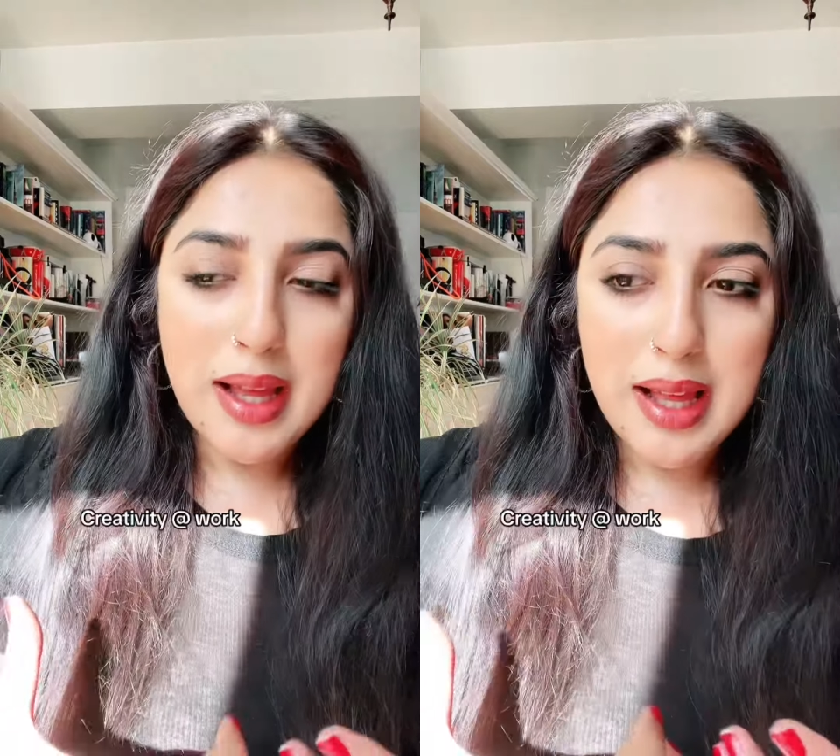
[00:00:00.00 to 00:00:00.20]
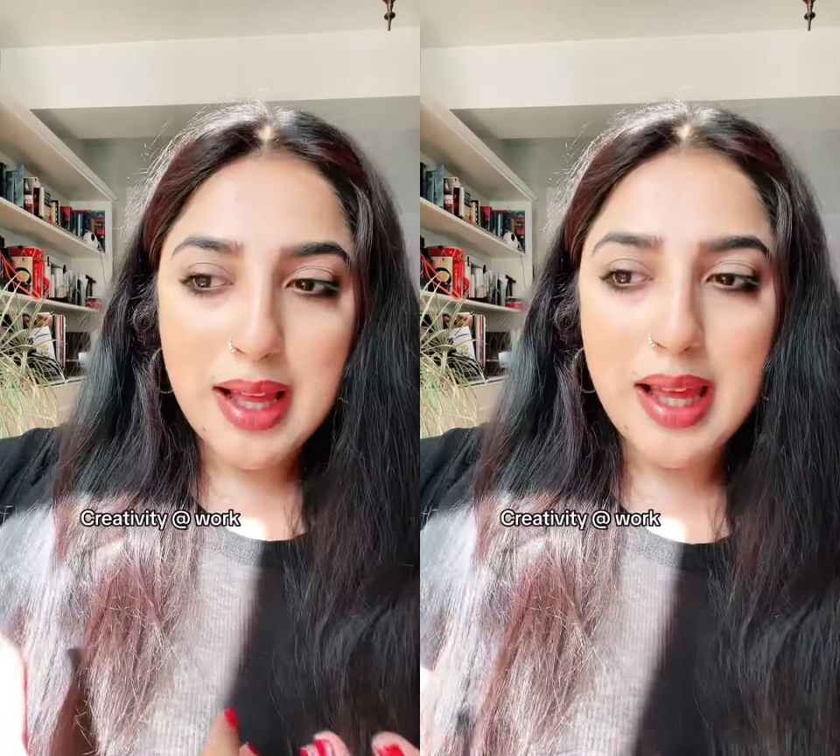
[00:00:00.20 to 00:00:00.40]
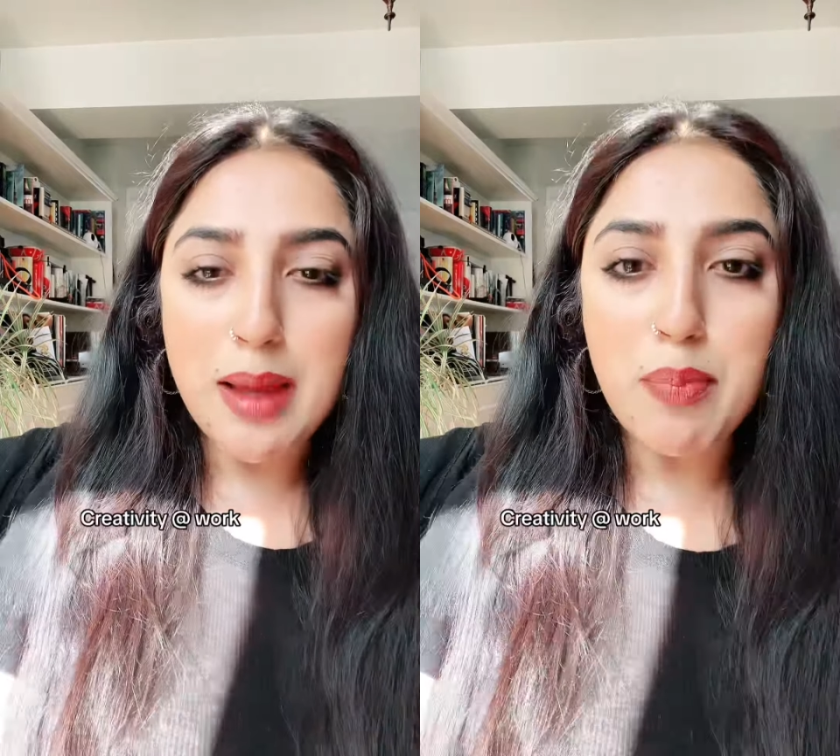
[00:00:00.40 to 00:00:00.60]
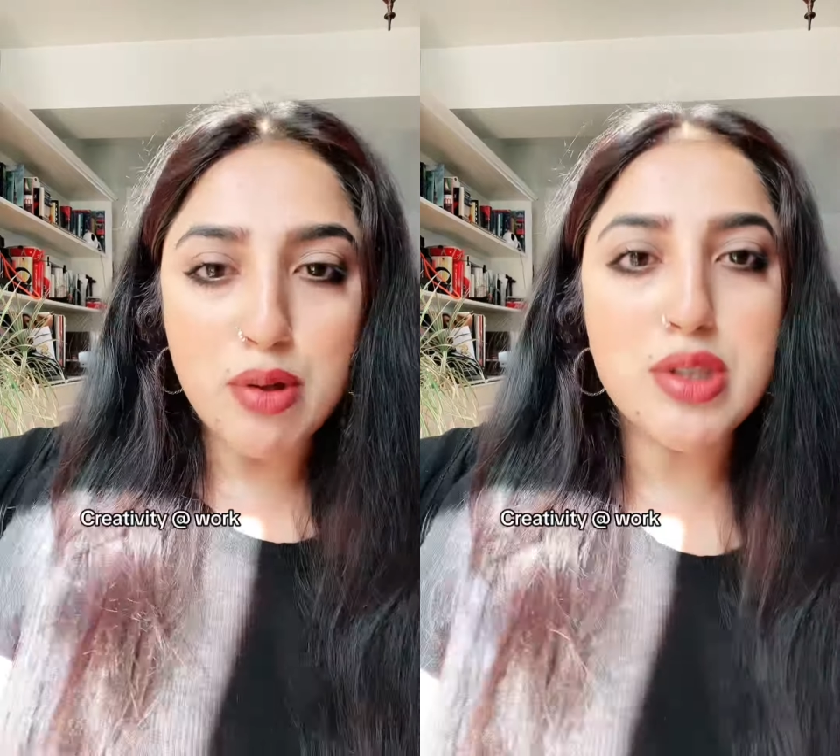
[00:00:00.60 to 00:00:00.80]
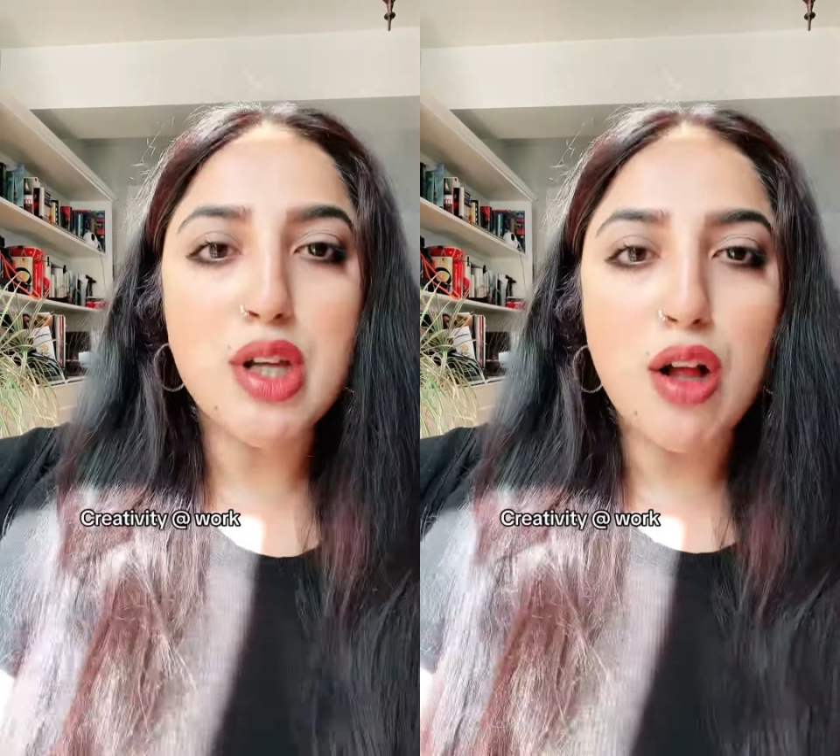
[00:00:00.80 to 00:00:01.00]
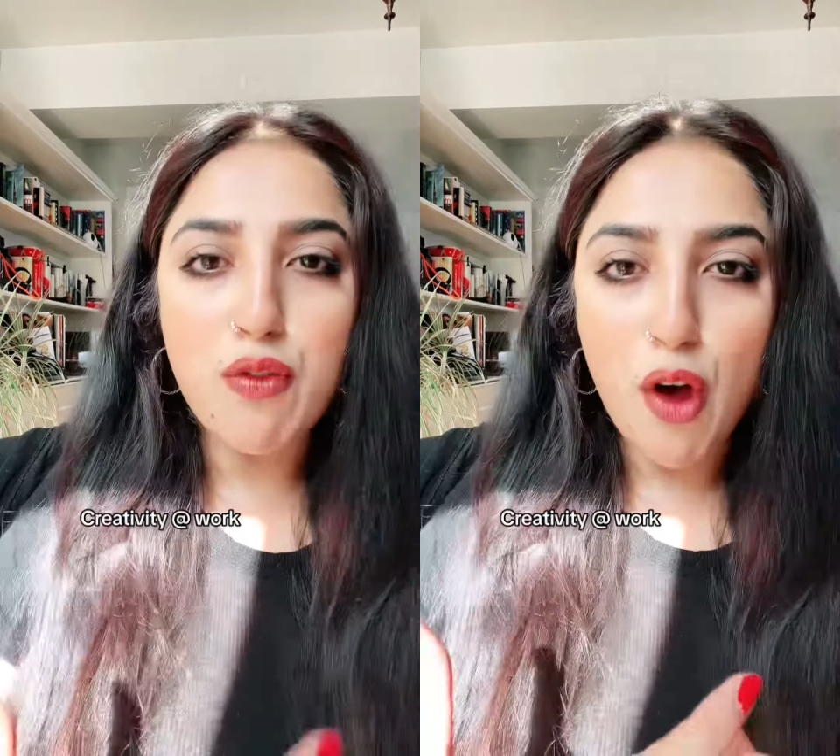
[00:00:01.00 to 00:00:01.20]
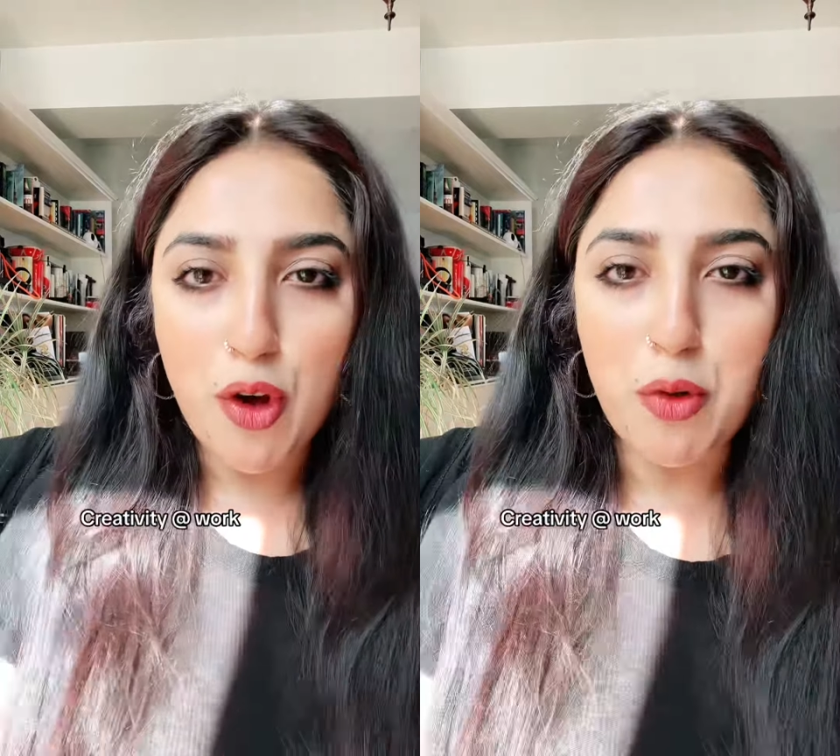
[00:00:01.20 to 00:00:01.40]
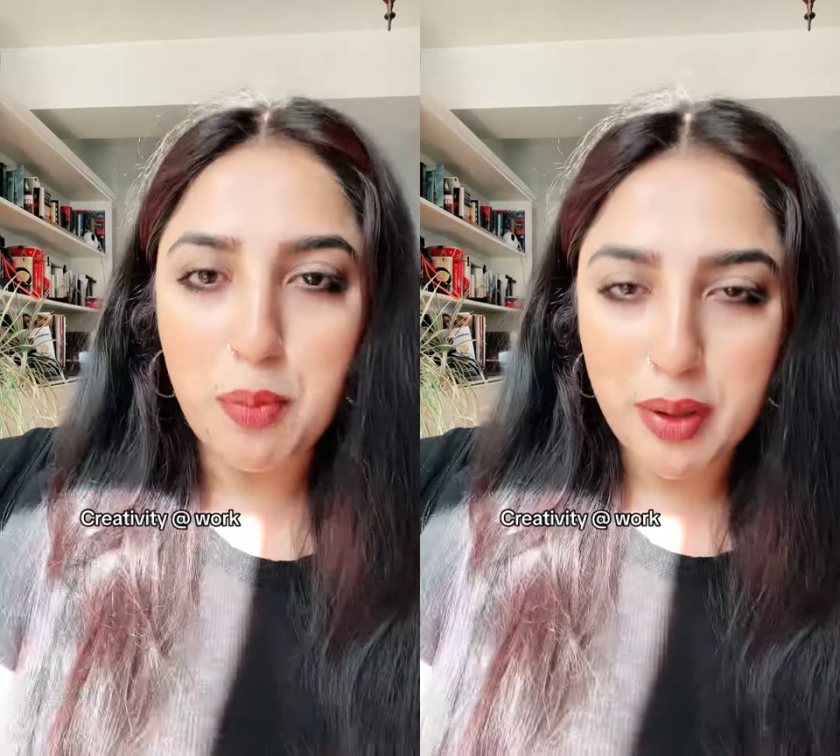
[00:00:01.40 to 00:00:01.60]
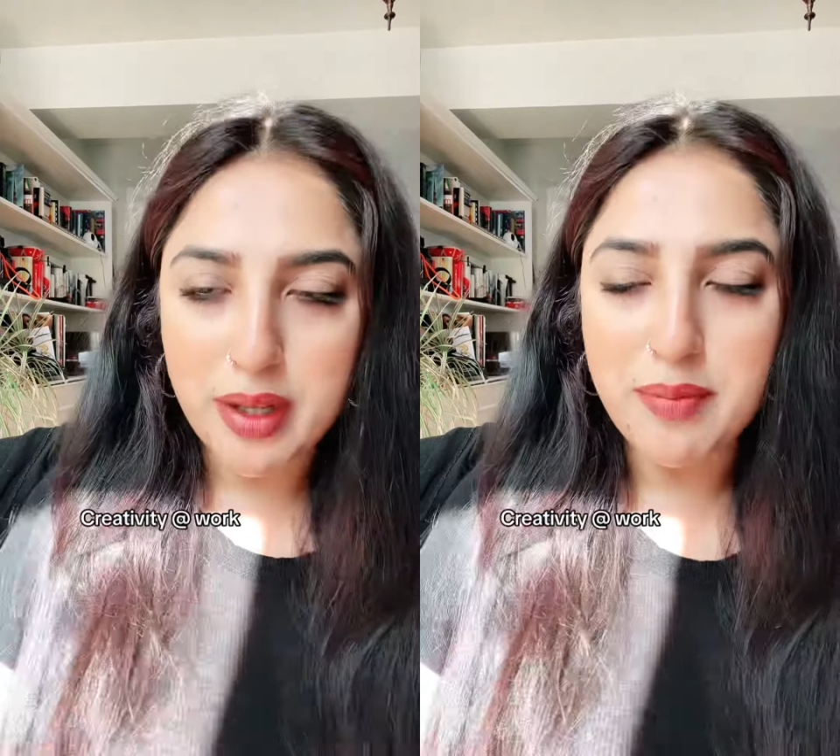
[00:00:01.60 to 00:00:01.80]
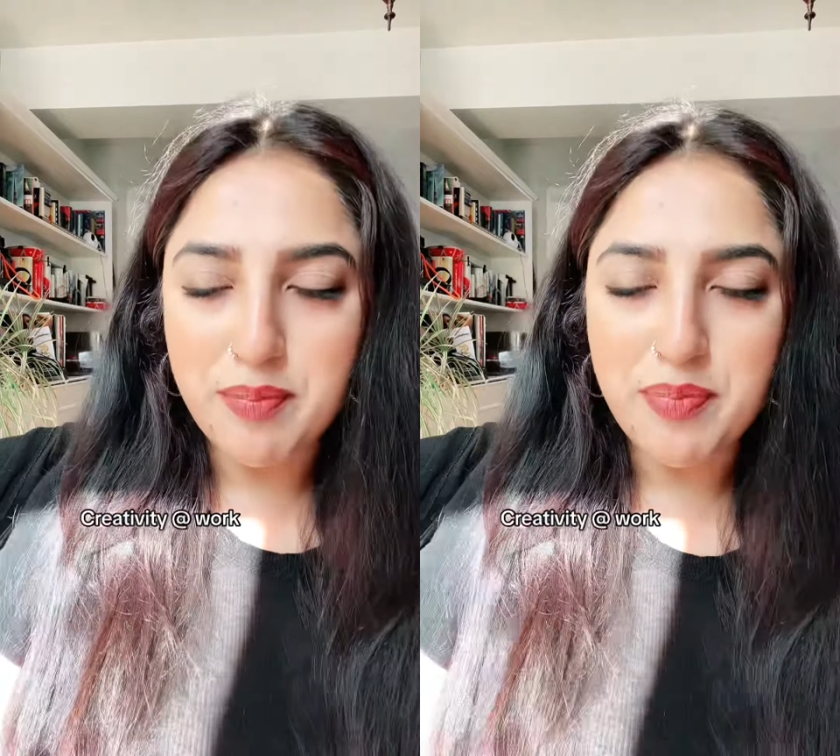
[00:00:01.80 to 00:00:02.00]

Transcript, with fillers: keep yourself open